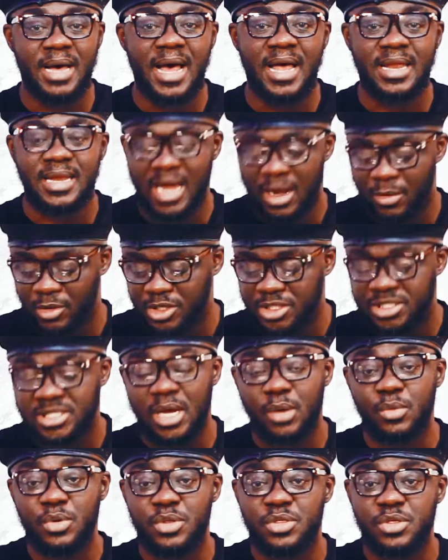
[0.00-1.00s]
I want to
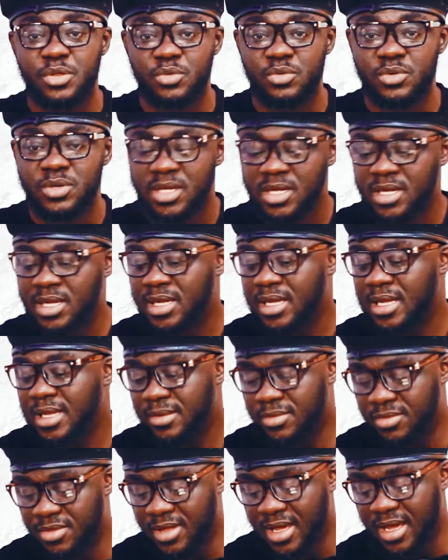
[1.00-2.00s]
share with you
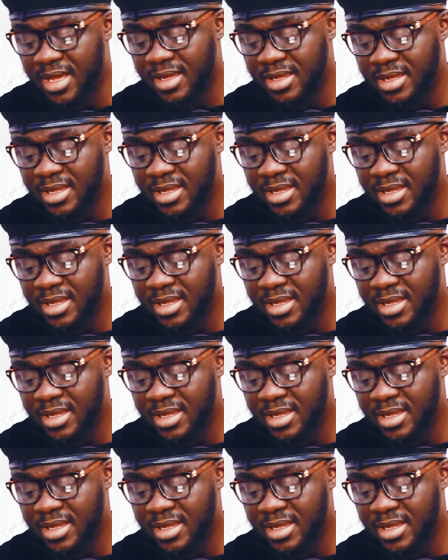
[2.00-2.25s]
the